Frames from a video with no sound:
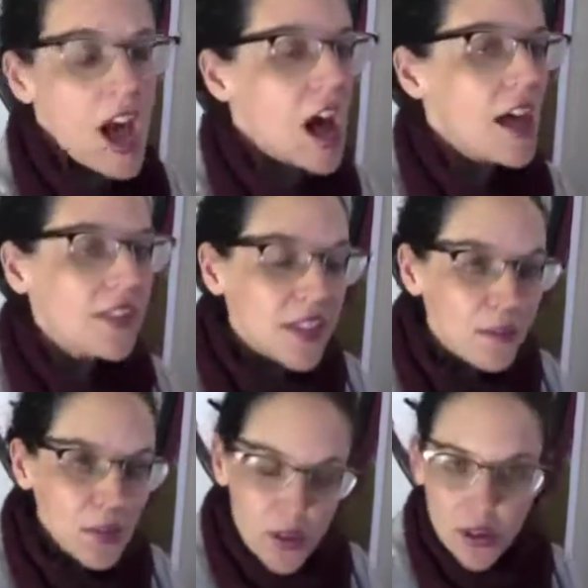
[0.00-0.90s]
On the
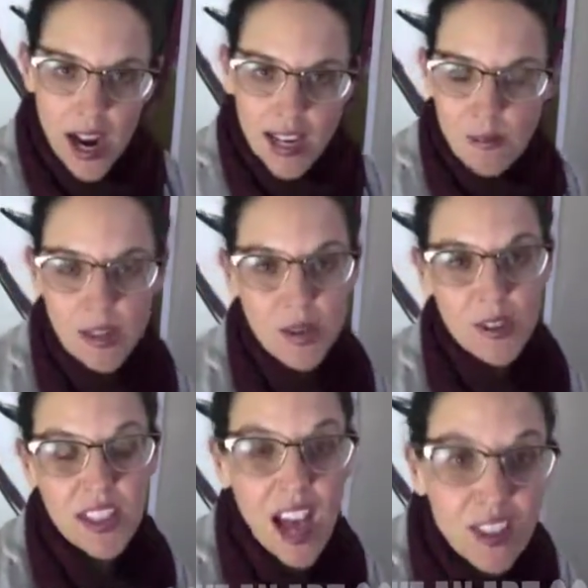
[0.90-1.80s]
computer, I can play
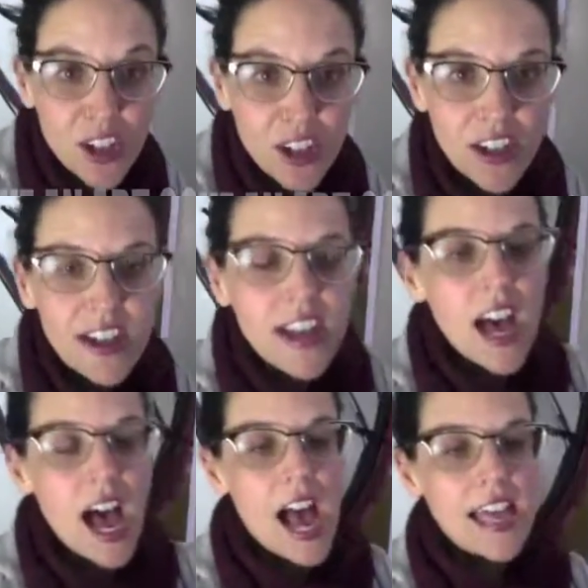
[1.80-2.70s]
with color.
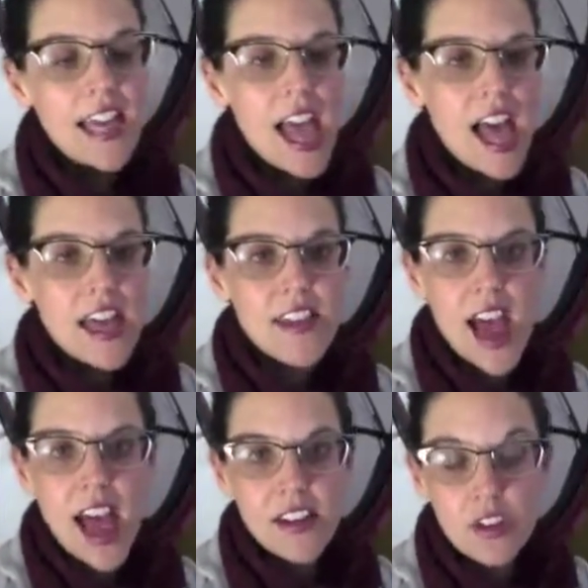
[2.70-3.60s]
I can
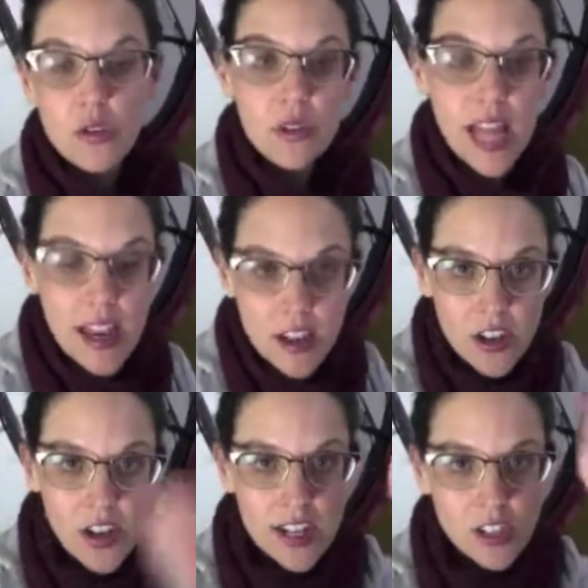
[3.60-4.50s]
add a new
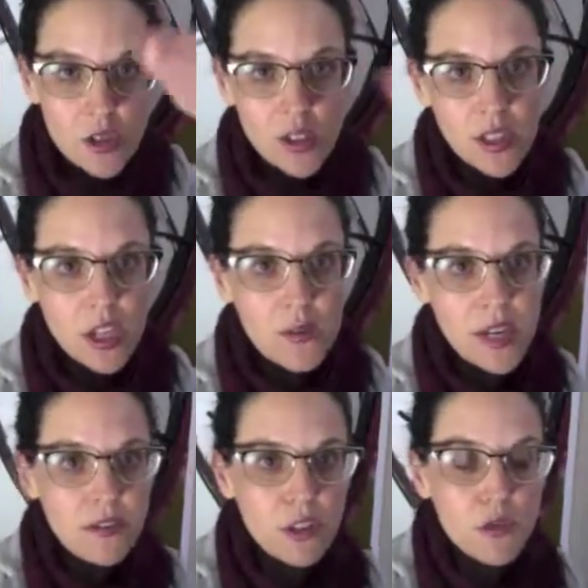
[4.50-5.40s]
layer and do a little bit
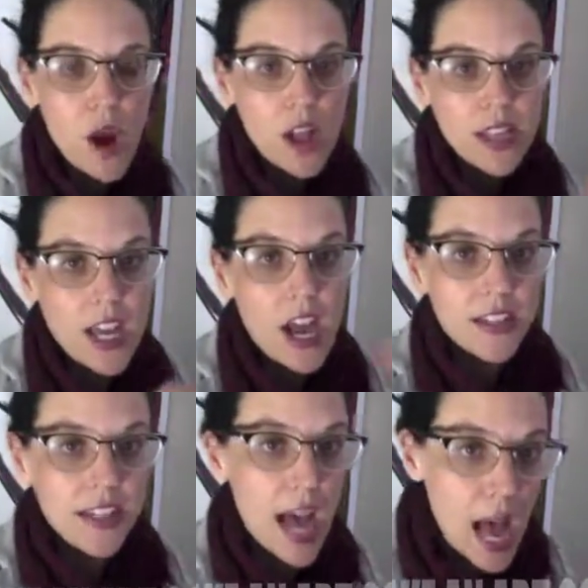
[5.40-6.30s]
of a drawing
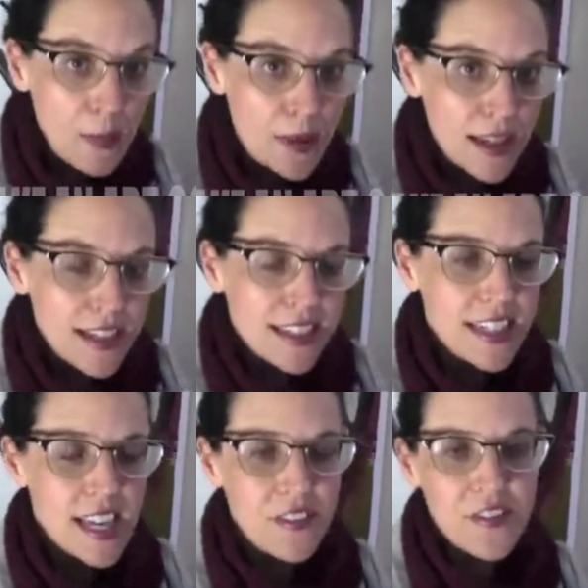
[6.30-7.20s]
on top to
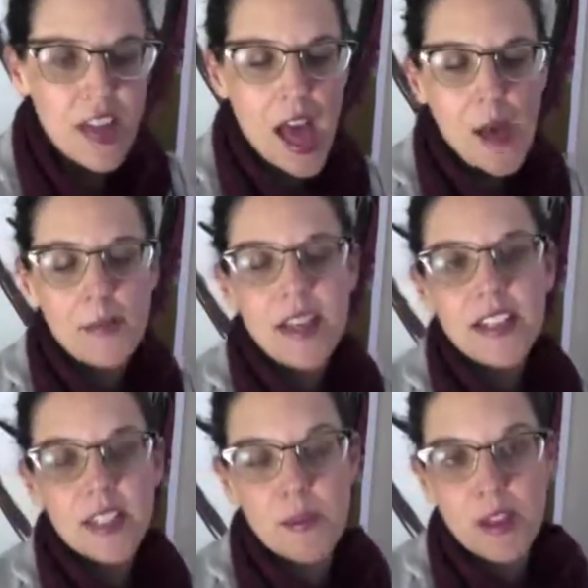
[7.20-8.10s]
give them
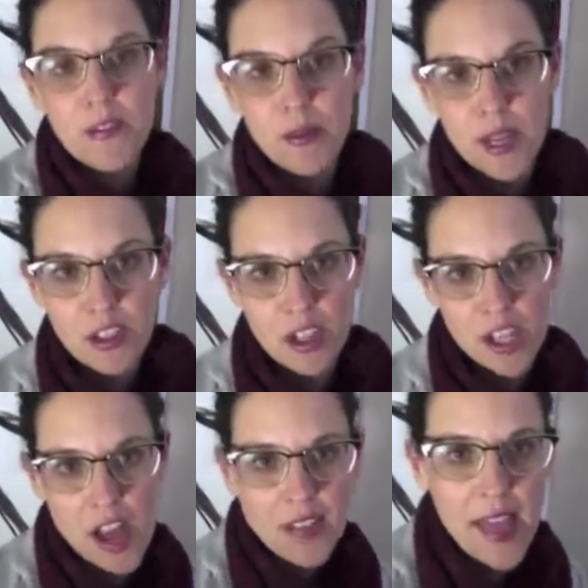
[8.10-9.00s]
some information
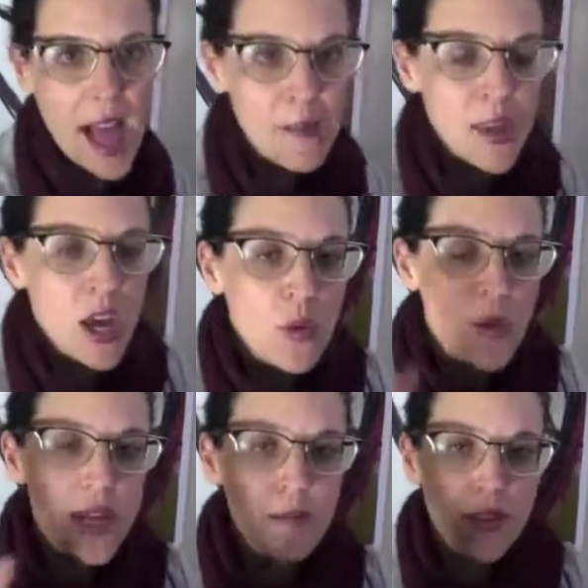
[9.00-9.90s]
along that.
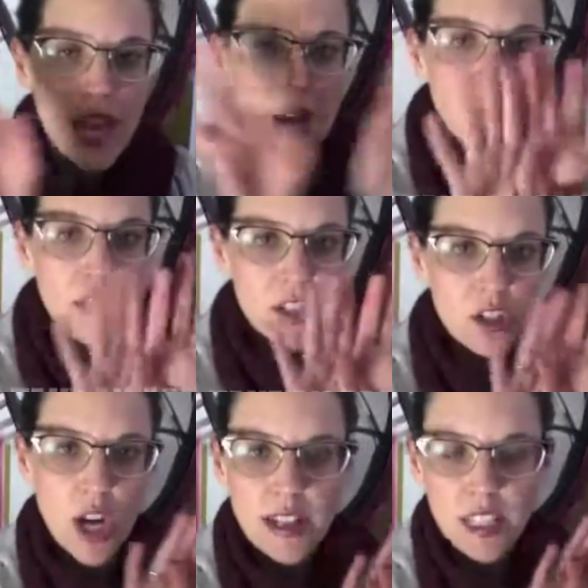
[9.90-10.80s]
We can play with the
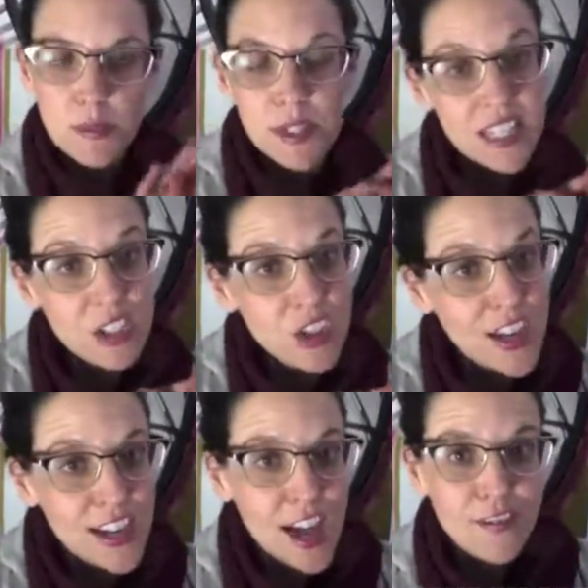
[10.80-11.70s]

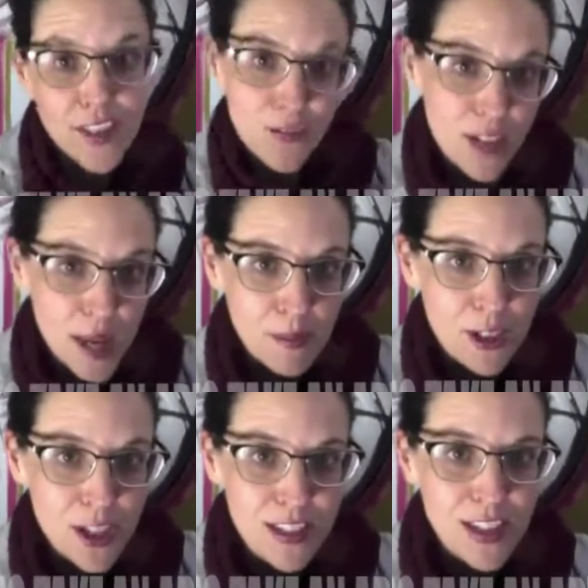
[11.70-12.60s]
juxtaposition of different
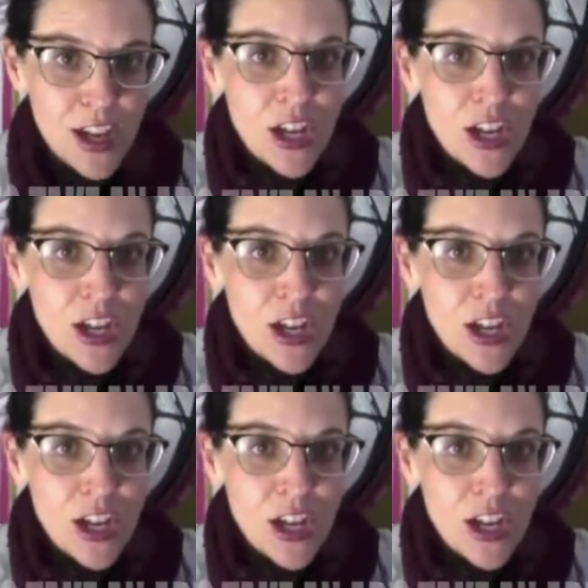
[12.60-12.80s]
images.